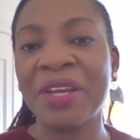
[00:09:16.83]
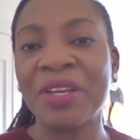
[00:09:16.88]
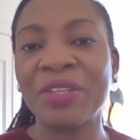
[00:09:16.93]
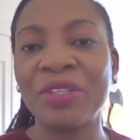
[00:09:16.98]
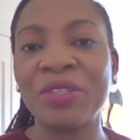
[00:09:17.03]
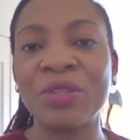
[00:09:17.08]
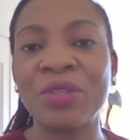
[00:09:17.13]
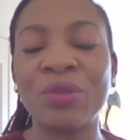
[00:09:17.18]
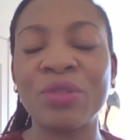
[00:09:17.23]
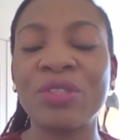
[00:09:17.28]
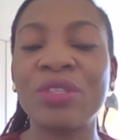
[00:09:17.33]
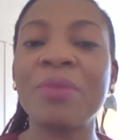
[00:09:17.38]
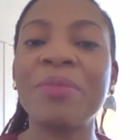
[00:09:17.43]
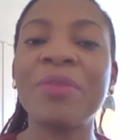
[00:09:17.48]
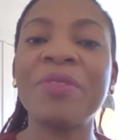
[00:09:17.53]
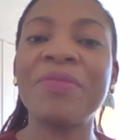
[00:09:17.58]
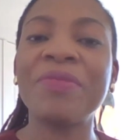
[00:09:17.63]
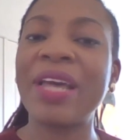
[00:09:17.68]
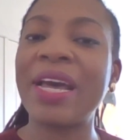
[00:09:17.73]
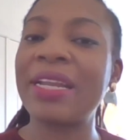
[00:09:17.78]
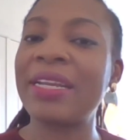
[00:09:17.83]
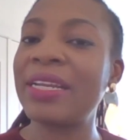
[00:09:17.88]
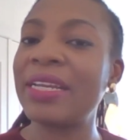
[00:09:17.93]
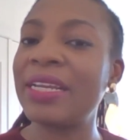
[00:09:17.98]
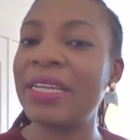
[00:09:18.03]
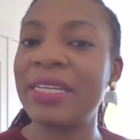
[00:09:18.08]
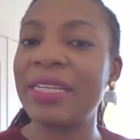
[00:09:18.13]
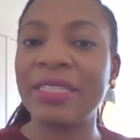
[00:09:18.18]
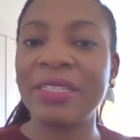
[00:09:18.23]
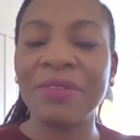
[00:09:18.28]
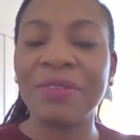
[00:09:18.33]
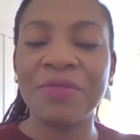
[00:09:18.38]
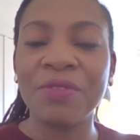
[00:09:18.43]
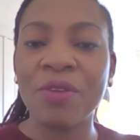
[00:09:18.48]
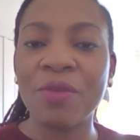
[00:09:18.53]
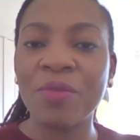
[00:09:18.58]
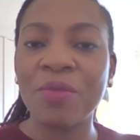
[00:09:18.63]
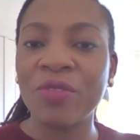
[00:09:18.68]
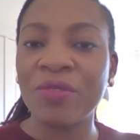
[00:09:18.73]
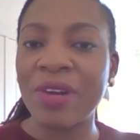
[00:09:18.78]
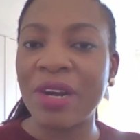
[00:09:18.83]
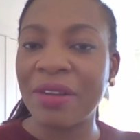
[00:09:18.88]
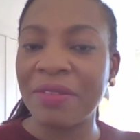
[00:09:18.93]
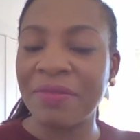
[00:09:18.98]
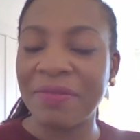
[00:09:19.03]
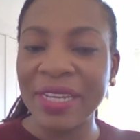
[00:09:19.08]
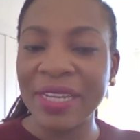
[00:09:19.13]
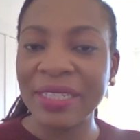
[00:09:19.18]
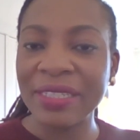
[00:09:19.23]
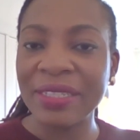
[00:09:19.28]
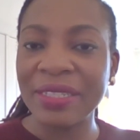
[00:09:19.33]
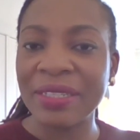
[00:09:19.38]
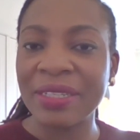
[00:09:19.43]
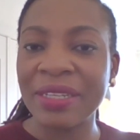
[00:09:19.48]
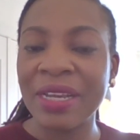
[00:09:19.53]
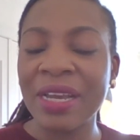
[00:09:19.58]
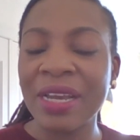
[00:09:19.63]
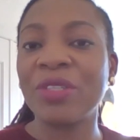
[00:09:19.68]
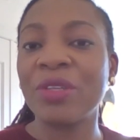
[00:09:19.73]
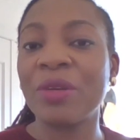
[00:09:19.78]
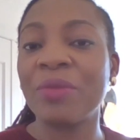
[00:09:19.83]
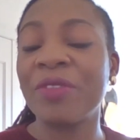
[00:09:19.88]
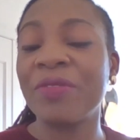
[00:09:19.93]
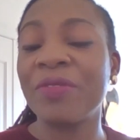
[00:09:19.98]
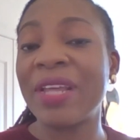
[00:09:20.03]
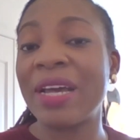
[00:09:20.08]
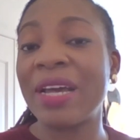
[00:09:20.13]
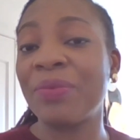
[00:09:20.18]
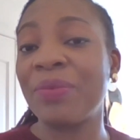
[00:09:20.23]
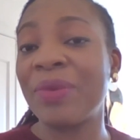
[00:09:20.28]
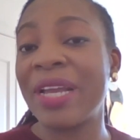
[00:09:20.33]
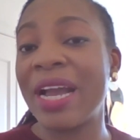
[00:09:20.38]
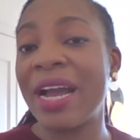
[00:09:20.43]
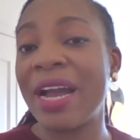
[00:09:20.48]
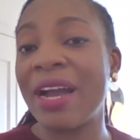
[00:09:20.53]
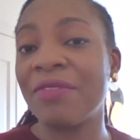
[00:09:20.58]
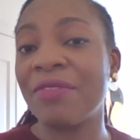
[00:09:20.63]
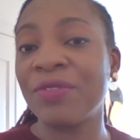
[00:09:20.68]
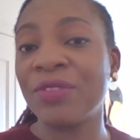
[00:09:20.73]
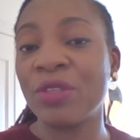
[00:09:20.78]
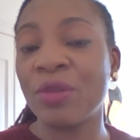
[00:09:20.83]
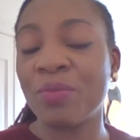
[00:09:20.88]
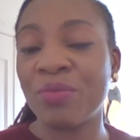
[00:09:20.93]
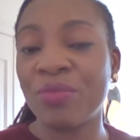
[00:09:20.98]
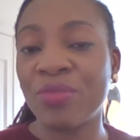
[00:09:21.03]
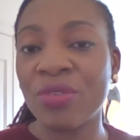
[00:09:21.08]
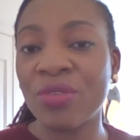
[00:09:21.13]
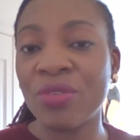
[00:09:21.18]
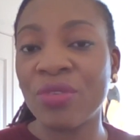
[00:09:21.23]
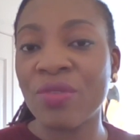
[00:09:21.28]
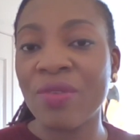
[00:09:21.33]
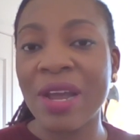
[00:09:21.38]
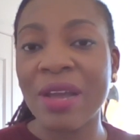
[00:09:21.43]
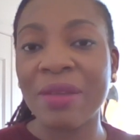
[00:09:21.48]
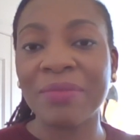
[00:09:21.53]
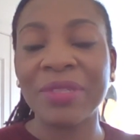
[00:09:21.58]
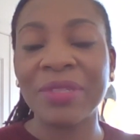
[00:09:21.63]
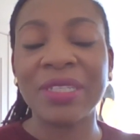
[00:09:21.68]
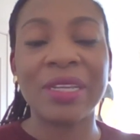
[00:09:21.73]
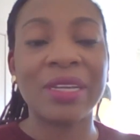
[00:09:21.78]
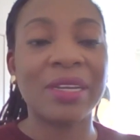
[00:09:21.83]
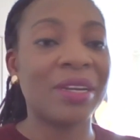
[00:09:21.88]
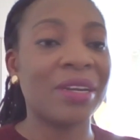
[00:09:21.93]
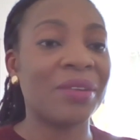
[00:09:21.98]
So some of that is in form of our events. Some of that, we have some programs.